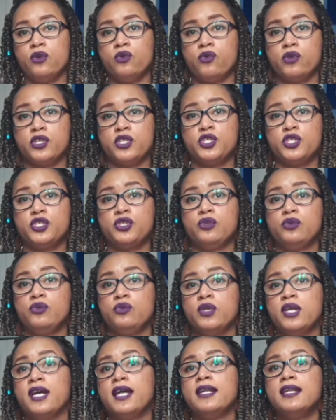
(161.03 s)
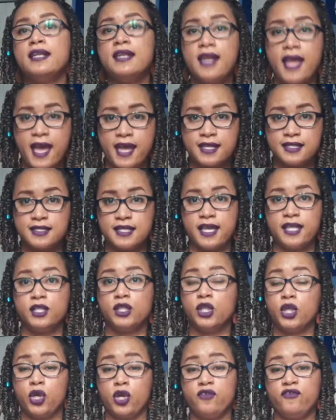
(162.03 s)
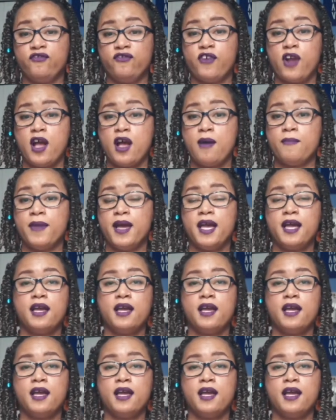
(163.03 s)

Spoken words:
order to connect and learn from